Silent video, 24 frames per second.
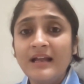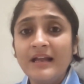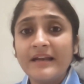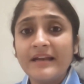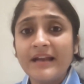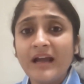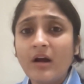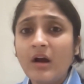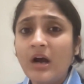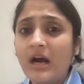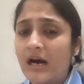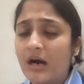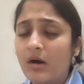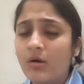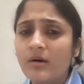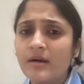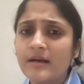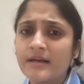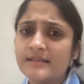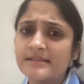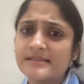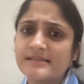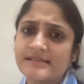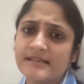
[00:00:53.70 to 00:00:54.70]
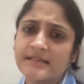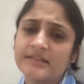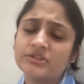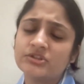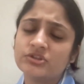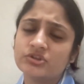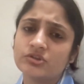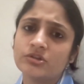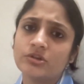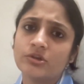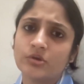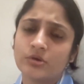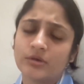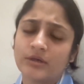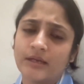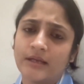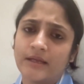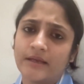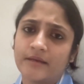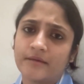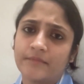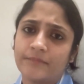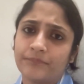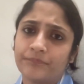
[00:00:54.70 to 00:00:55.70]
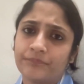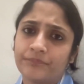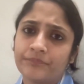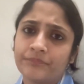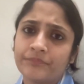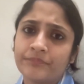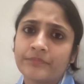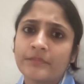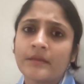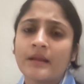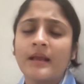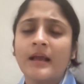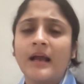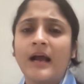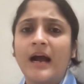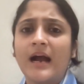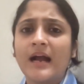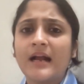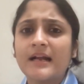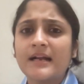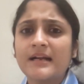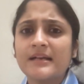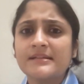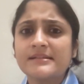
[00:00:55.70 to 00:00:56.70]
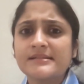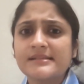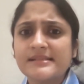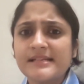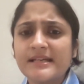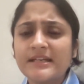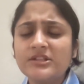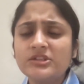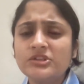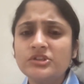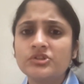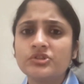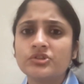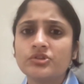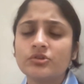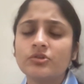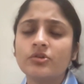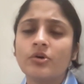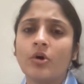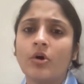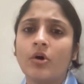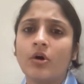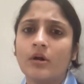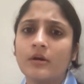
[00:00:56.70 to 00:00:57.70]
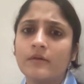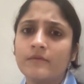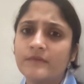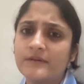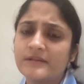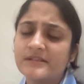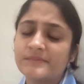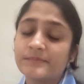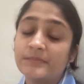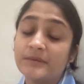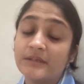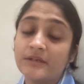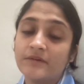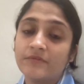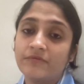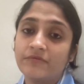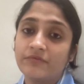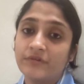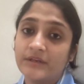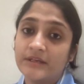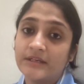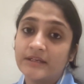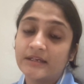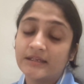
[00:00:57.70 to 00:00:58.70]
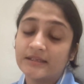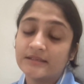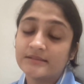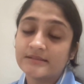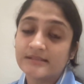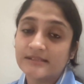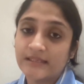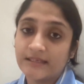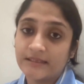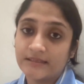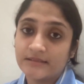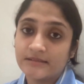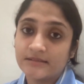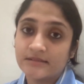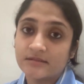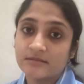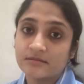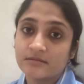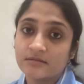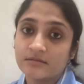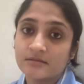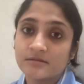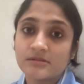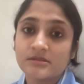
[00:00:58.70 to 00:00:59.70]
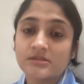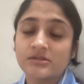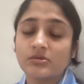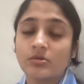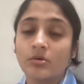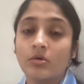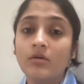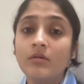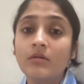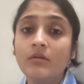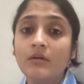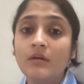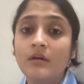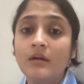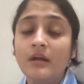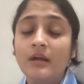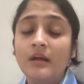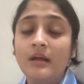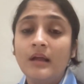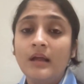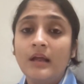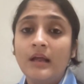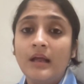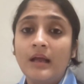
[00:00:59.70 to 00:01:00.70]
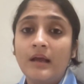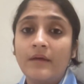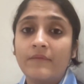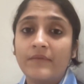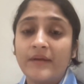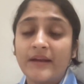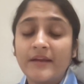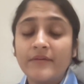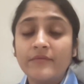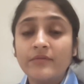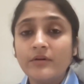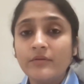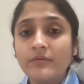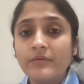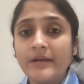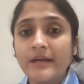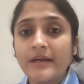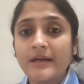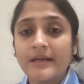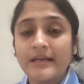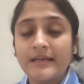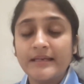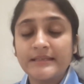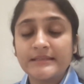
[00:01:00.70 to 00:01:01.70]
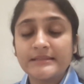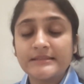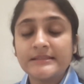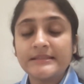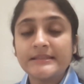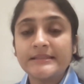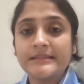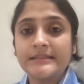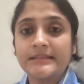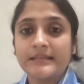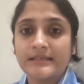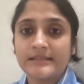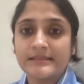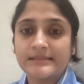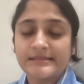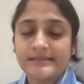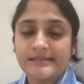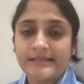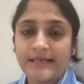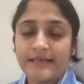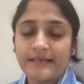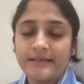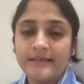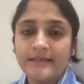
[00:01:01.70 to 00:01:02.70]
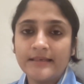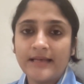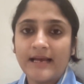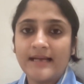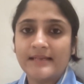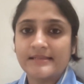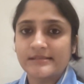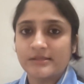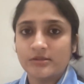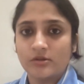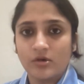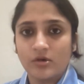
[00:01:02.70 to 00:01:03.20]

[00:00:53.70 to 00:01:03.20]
Now, how a consent should look like? A consent should always be a free consent. So, whenever we are collecting consent as an